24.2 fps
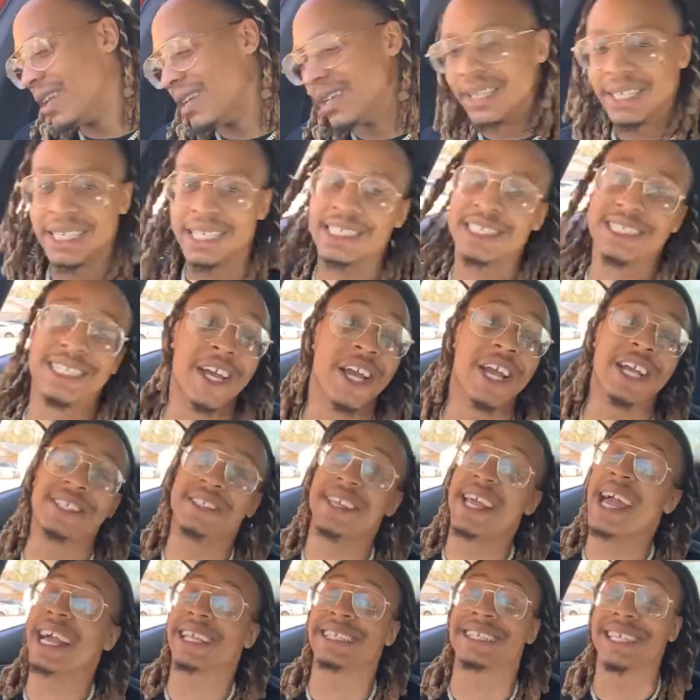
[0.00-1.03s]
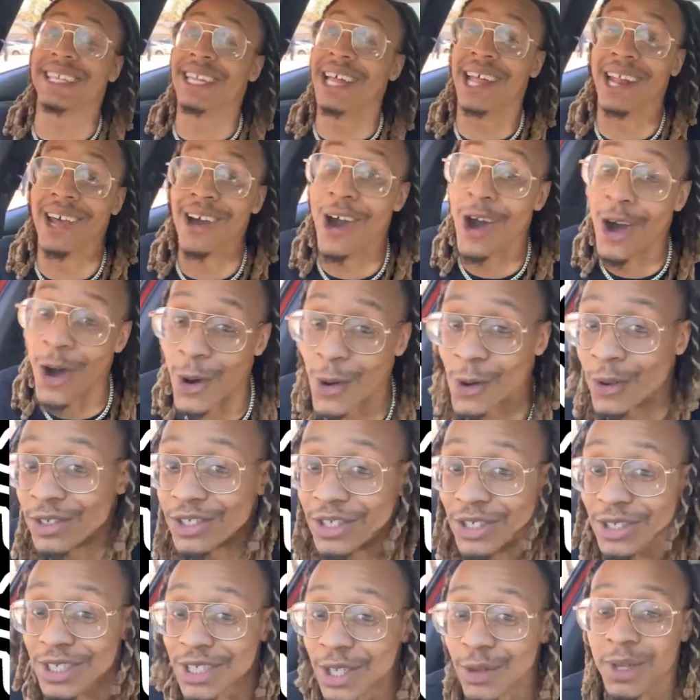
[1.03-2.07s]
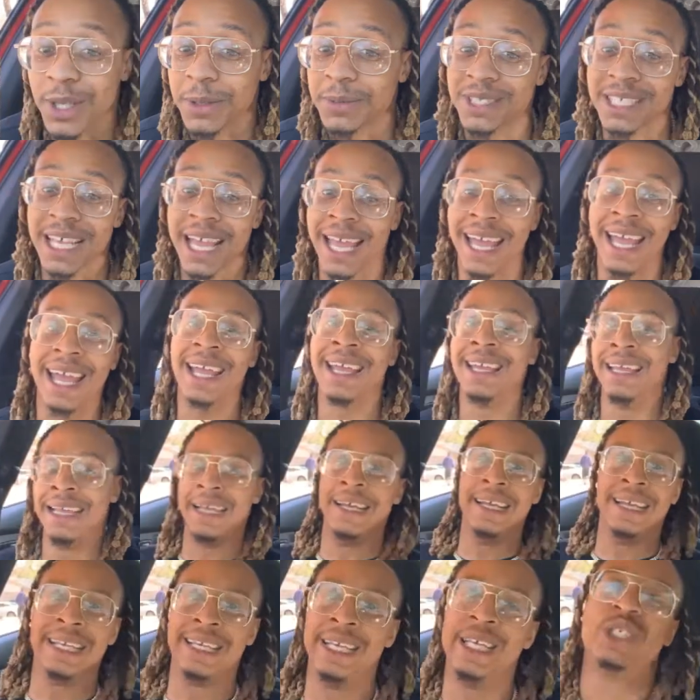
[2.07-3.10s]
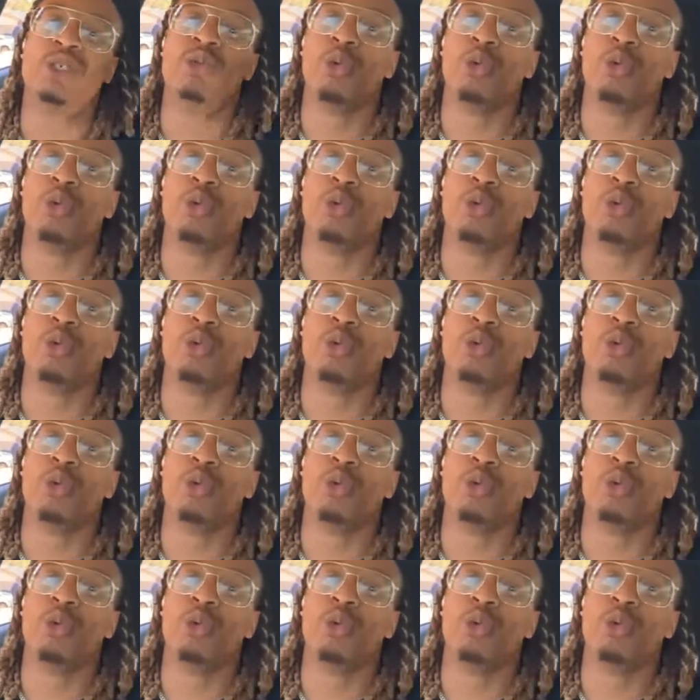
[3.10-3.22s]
Because Derrick Jaxn love the hoes. You see what I'm saying? This